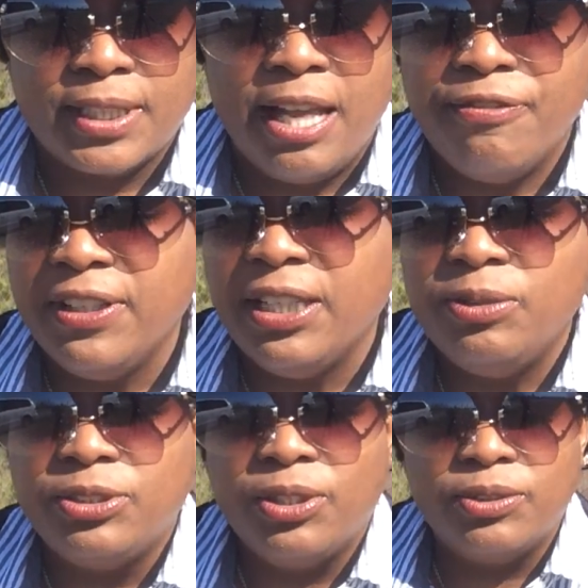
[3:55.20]
I forget
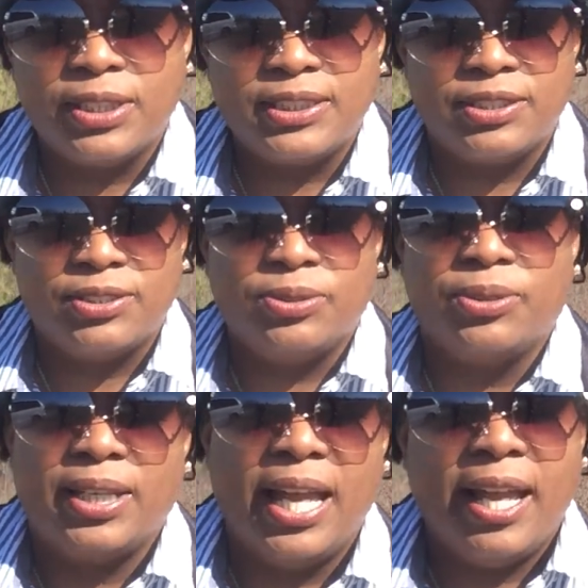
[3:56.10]
who told us the
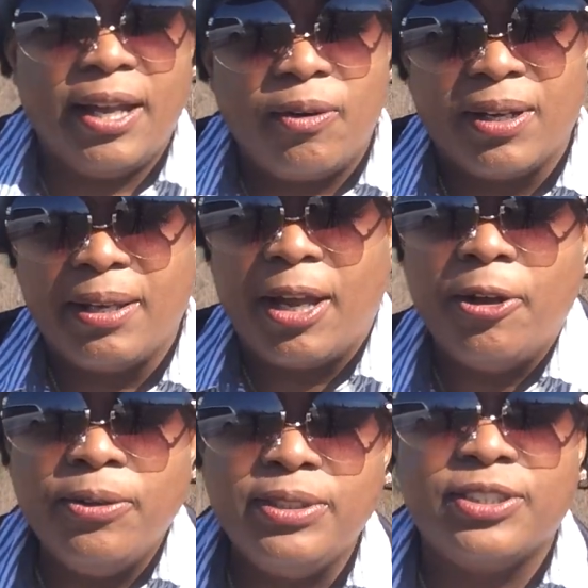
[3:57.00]
story. I
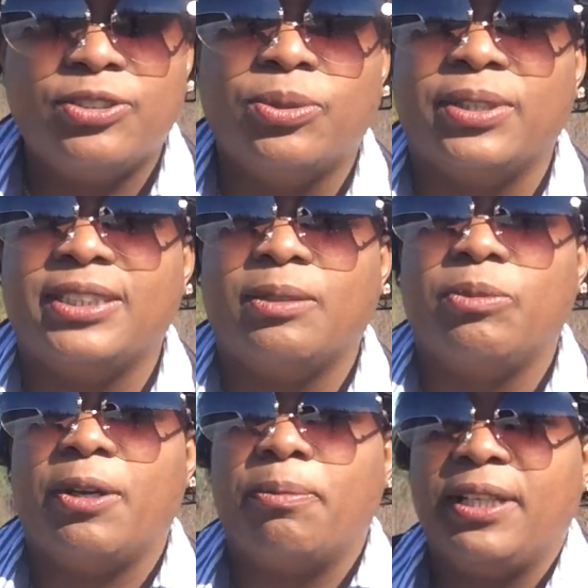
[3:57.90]
heard this story
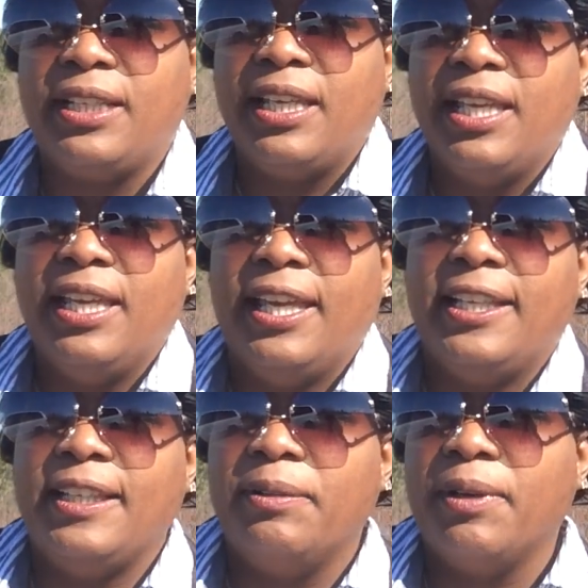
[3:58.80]
somewhere, but
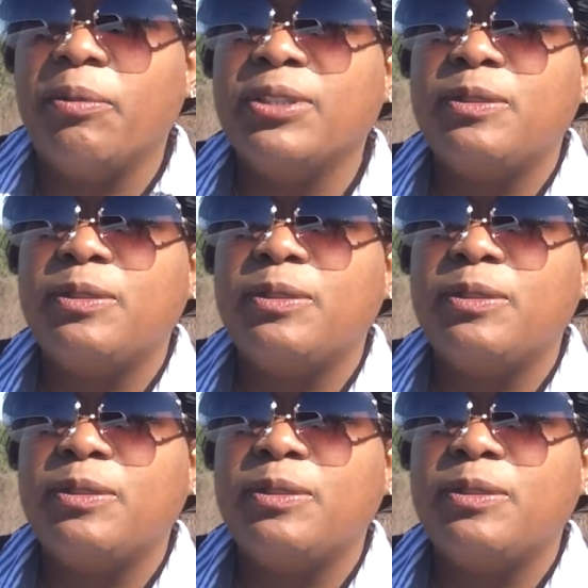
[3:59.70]
it